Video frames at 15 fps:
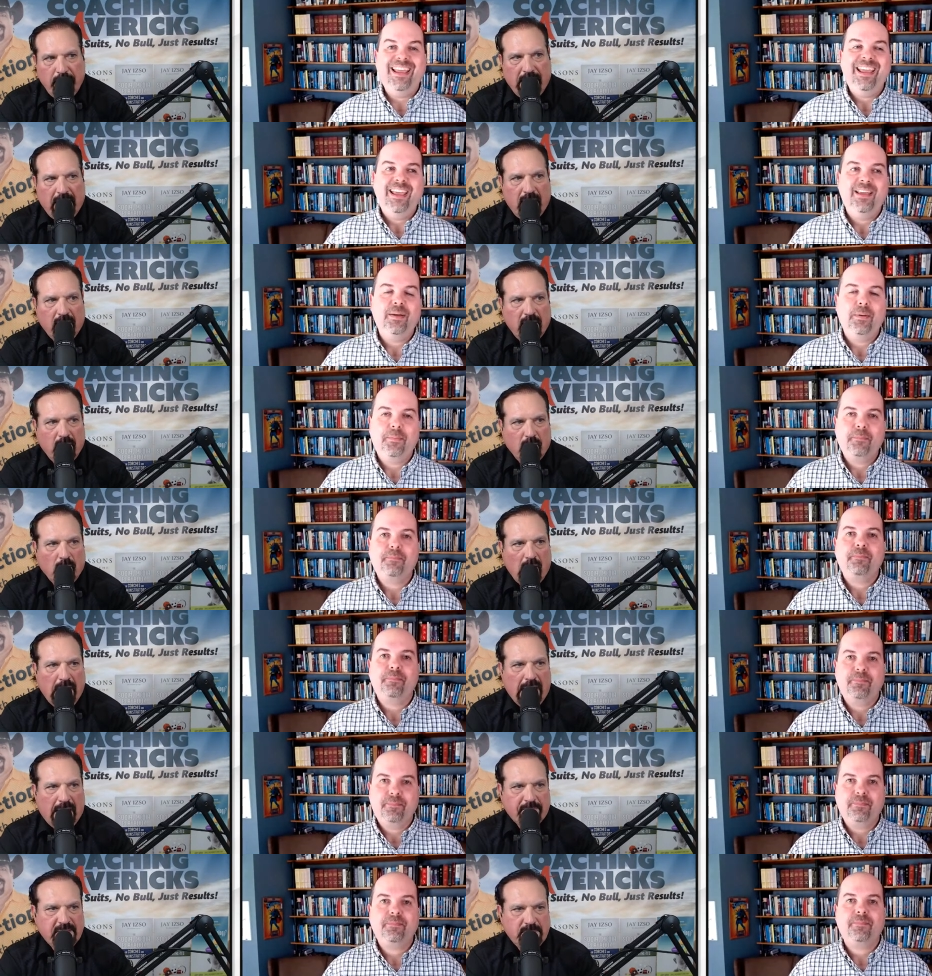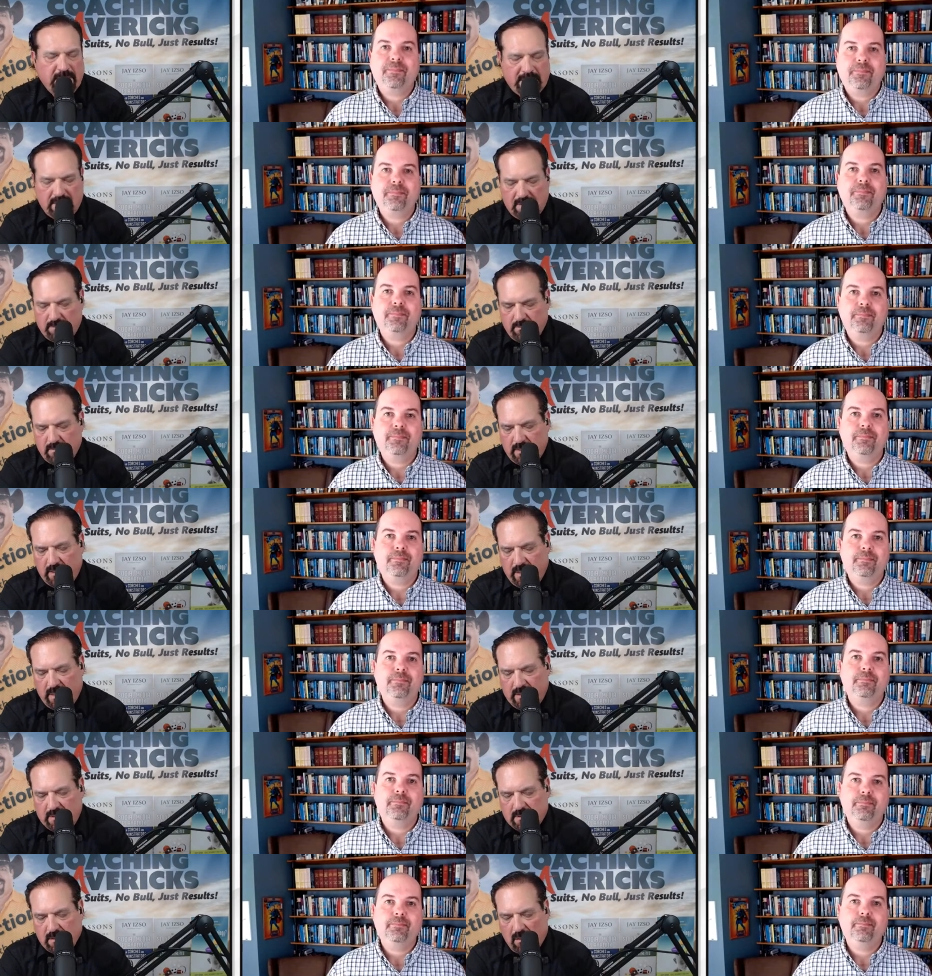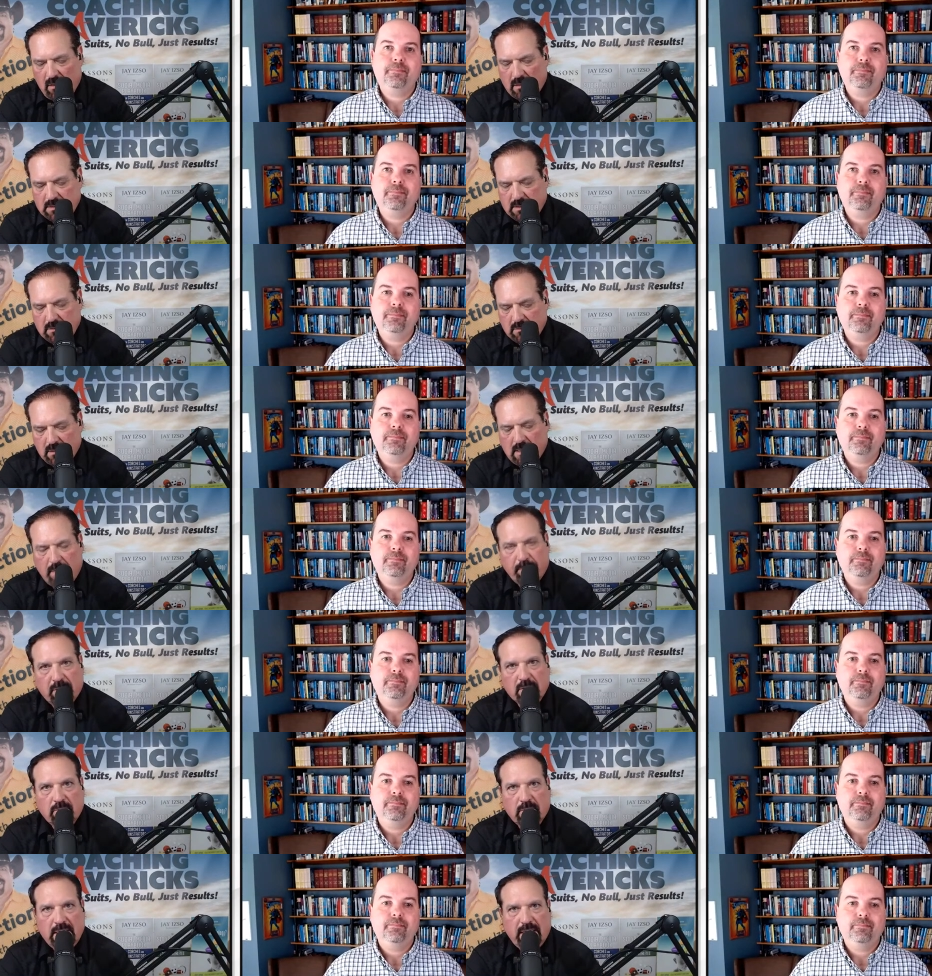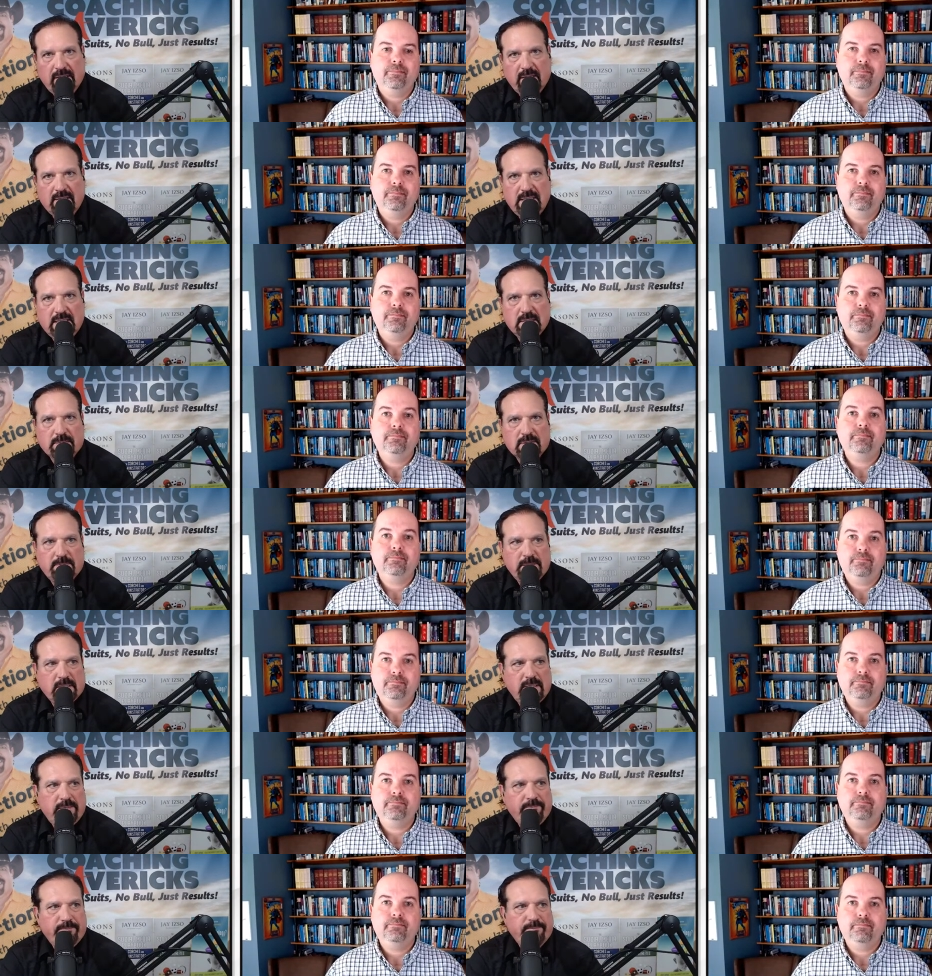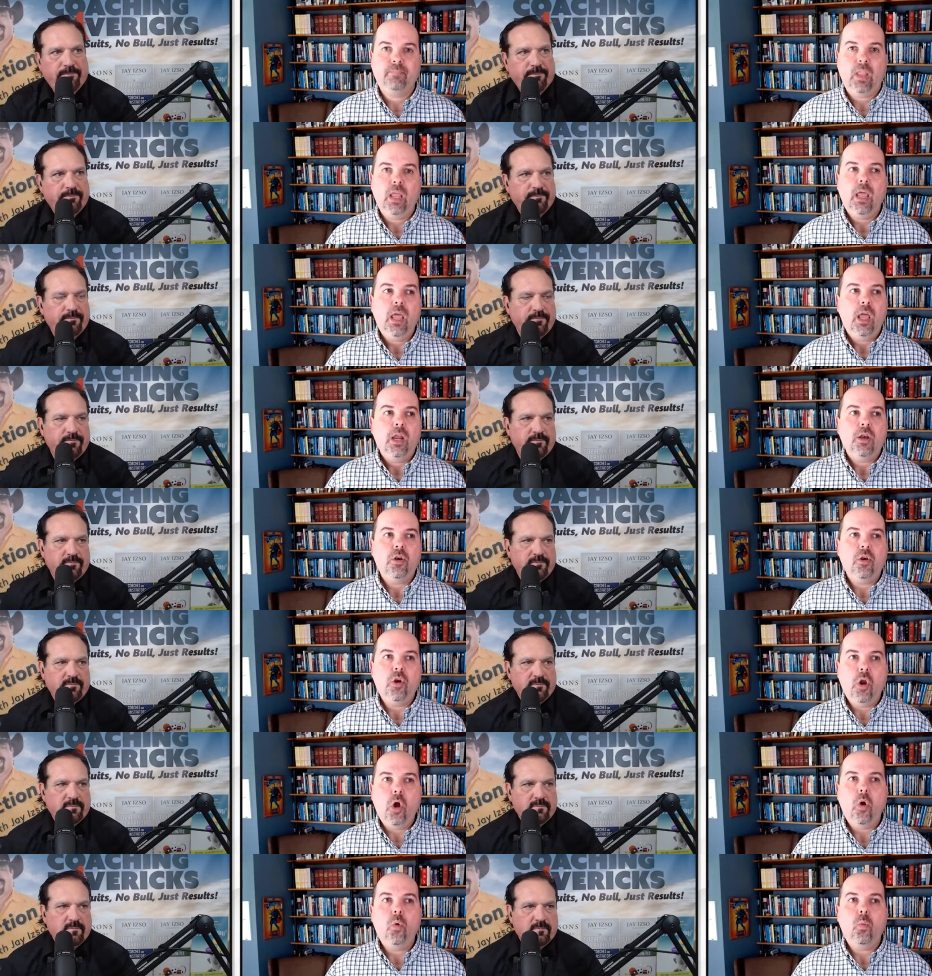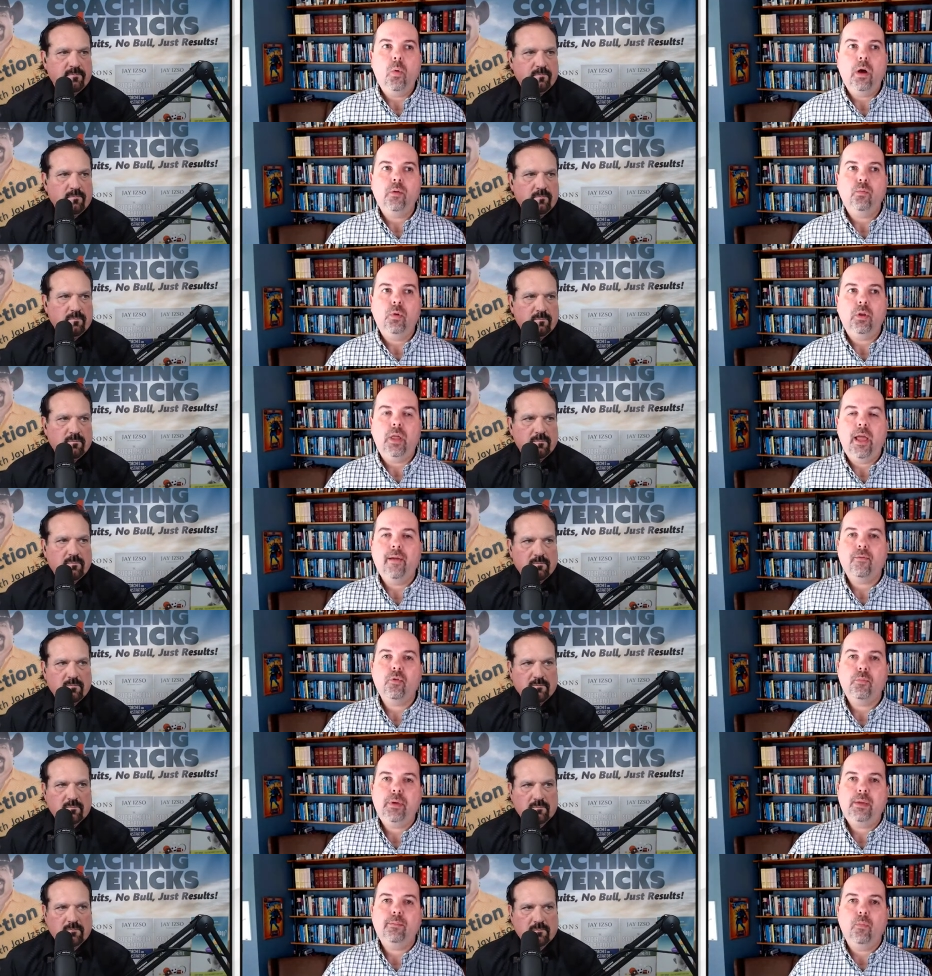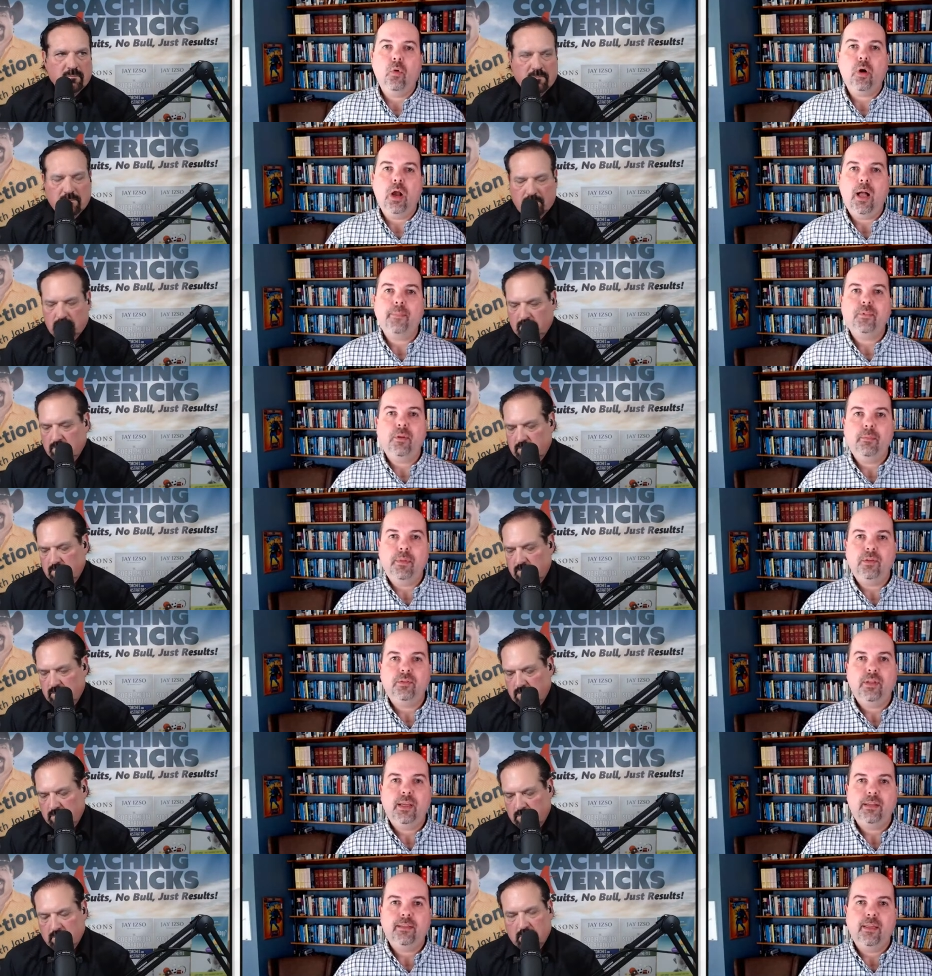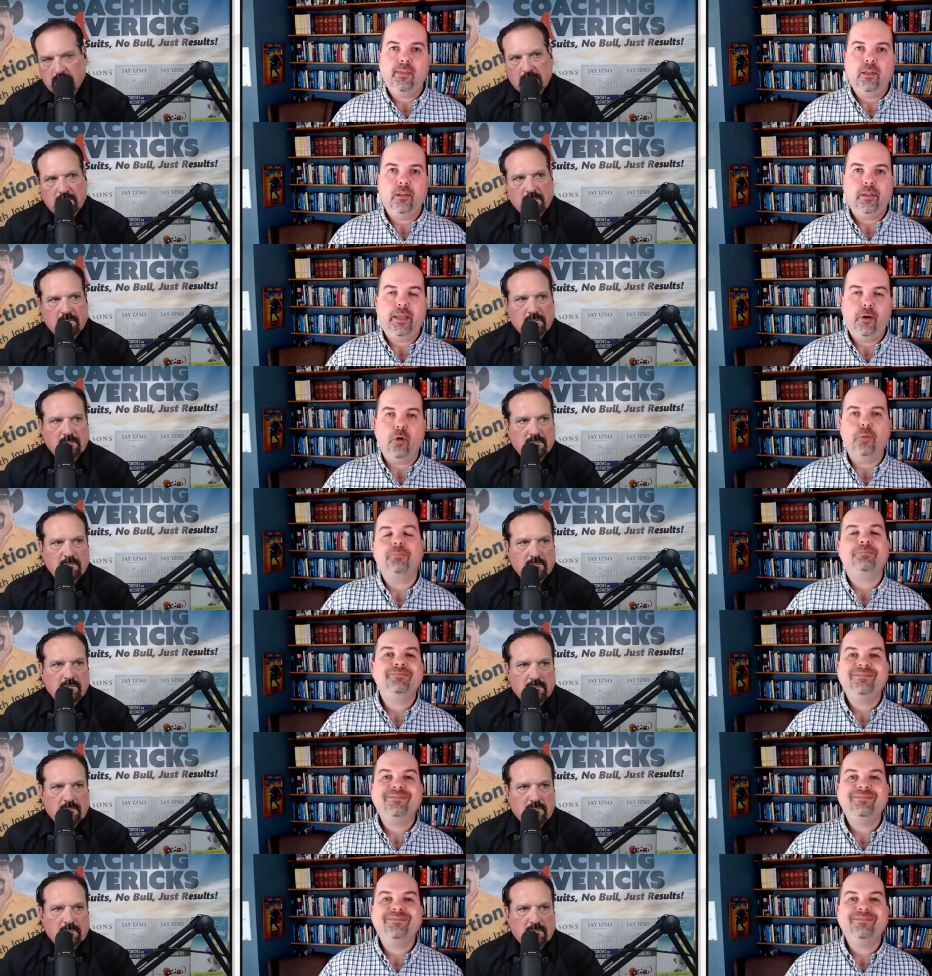Speaker 1: about why optimism is also coupled with a teachable spirit.
Speaker 2: No one will ever be more optimistic than the leader.